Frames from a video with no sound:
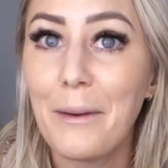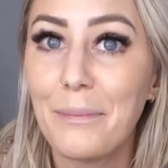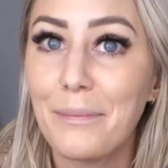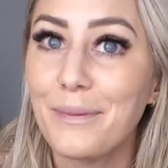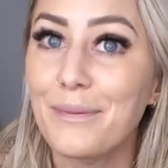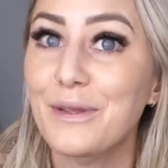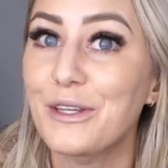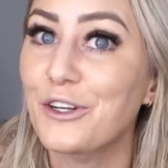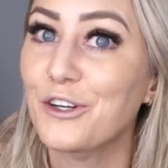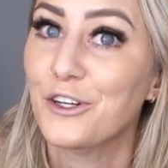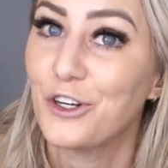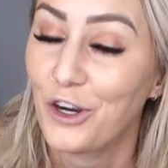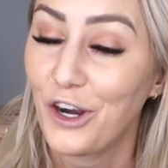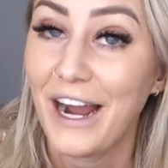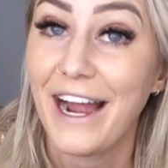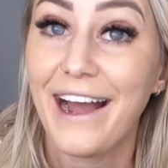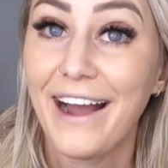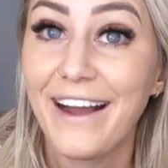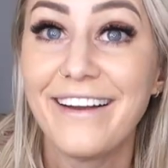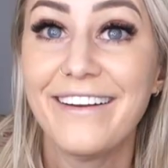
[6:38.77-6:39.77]
up your
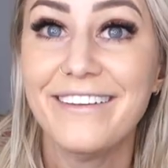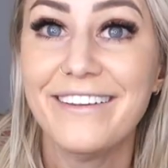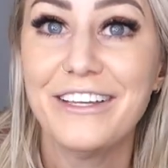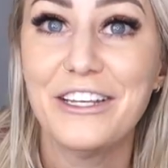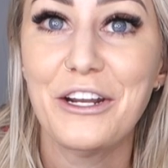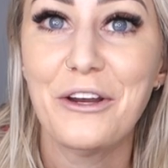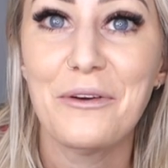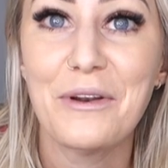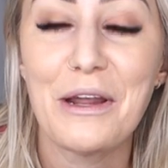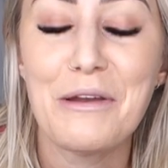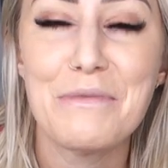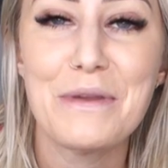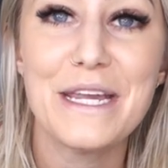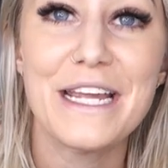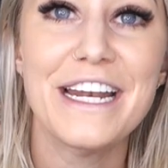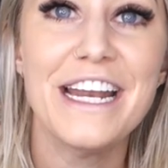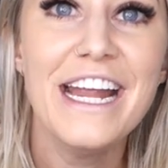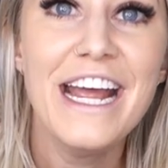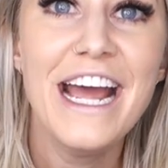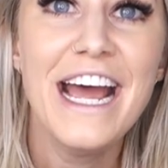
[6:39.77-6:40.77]
crack, you know what I
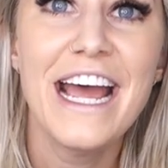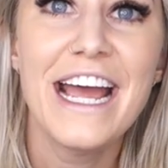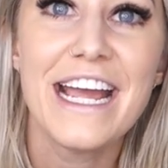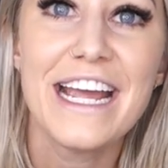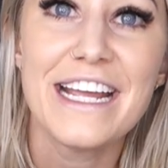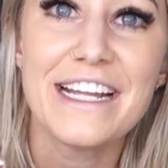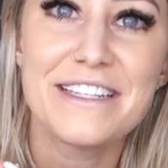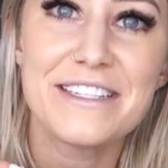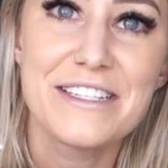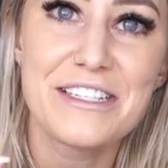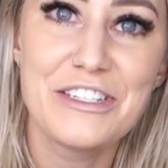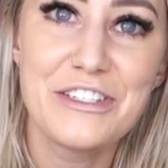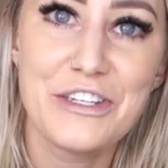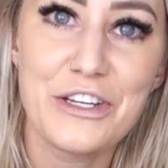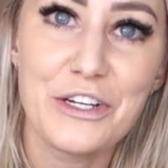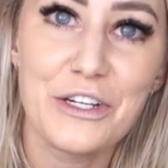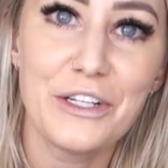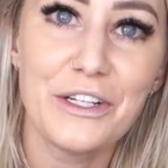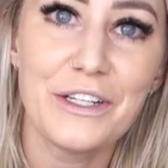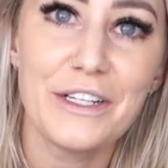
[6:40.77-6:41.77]
mean? It's
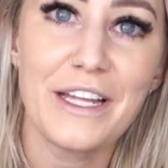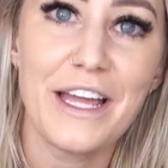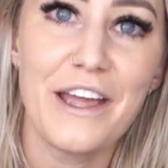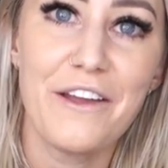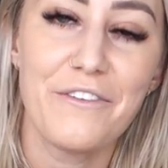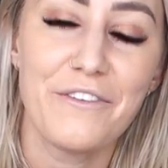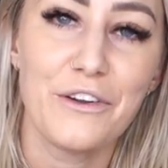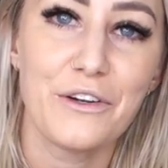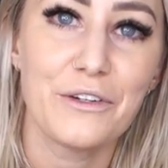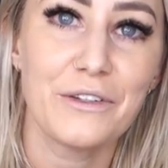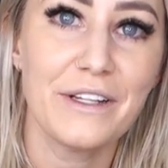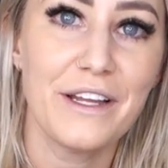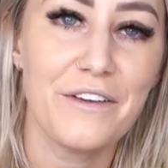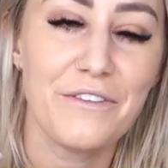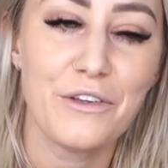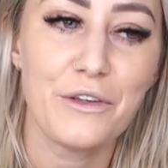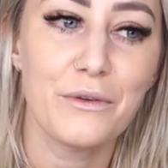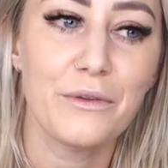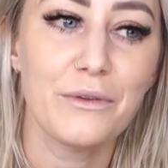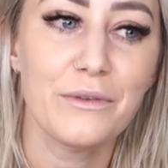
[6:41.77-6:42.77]
still, if
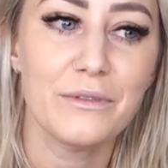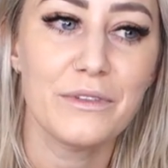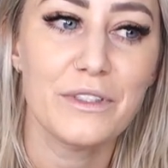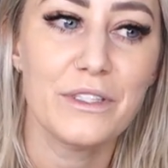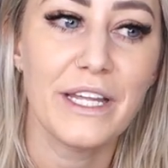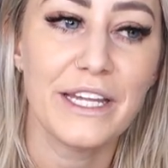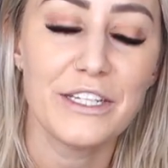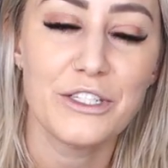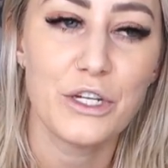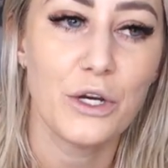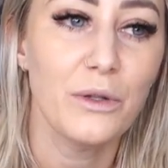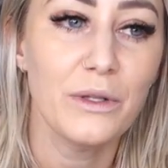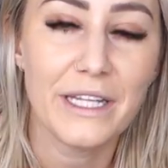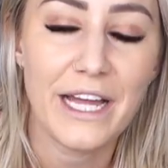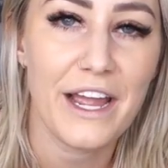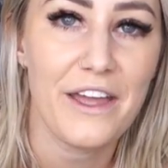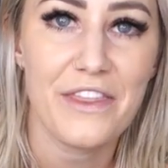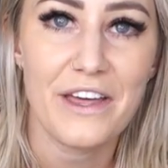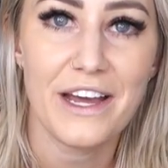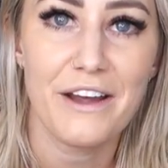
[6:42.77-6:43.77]
you like don't
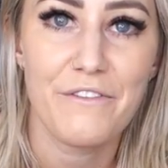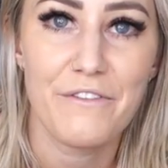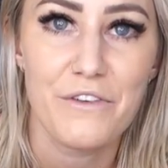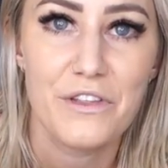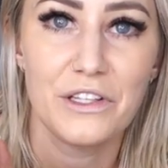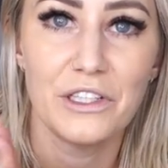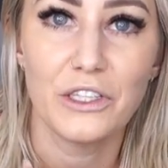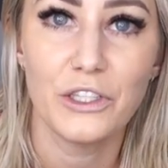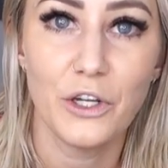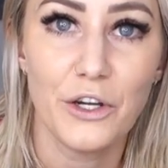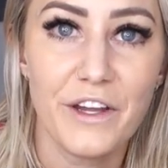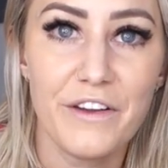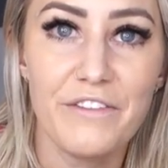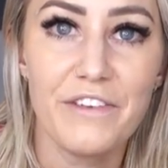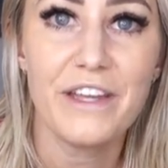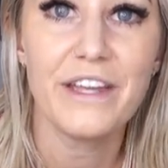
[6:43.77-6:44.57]
like that for the look of